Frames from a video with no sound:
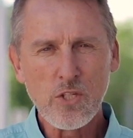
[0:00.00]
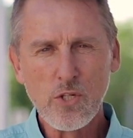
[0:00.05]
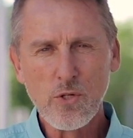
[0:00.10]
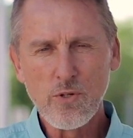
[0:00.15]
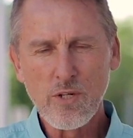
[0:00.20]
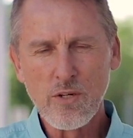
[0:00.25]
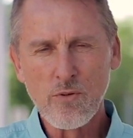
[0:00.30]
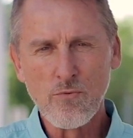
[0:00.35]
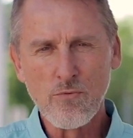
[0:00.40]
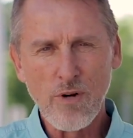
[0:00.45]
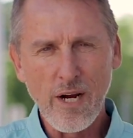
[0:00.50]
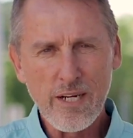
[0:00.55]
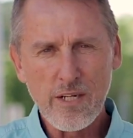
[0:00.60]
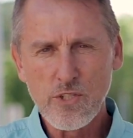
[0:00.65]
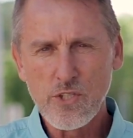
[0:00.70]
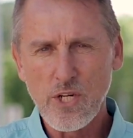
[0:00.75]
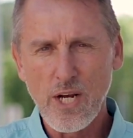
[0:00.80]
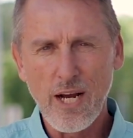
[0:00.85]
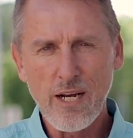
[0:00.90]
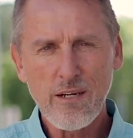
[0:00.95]
You can
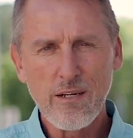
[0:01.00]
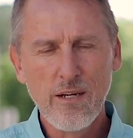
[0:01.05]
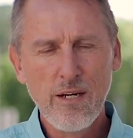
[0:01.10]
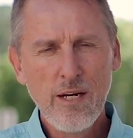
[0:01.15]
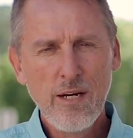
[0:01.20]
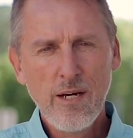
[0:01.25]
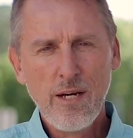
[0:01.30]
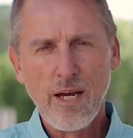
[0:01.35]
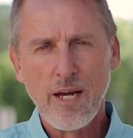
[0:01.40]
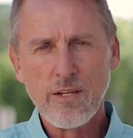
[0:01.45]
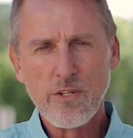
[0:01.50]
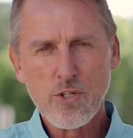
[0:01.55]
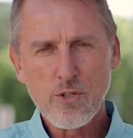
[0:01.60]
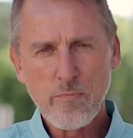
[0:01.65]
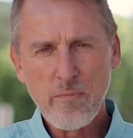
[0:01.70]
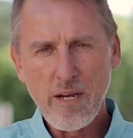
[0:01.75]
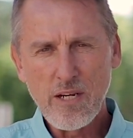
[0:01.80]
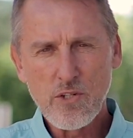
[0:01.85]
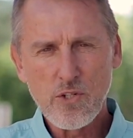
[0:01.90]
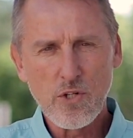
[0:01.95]
write a check, and
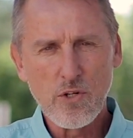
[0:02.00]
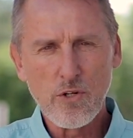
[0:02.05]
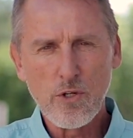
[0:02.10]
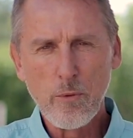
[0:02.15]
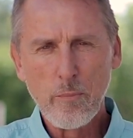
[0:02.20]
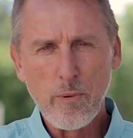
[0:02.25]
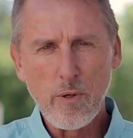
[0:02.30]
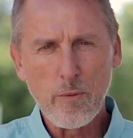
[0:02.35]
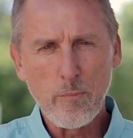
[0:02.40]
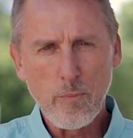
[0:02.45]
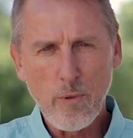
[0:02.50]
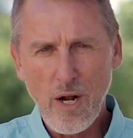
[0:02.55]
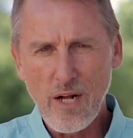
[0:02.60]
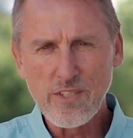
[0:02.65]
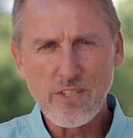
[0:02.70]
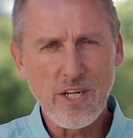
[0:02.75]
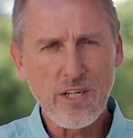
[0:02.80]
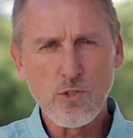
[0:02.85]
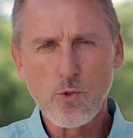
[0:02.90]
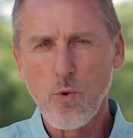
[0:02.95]
just make sure you put
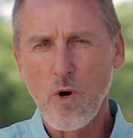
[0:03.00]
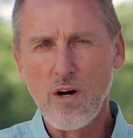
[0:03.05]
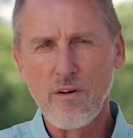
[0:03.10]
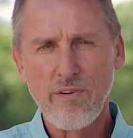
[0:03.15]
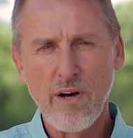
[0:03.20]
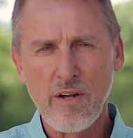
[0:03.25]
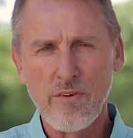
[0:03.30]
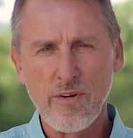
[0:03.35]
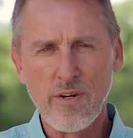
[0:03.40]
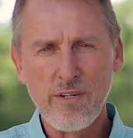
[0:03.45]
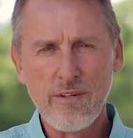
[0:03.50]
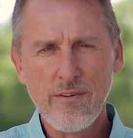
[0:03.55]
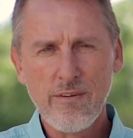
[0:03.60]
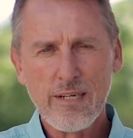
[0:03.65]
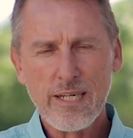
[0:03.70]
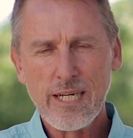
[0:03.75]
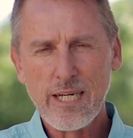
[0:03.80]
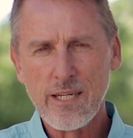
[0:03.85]
Project 1200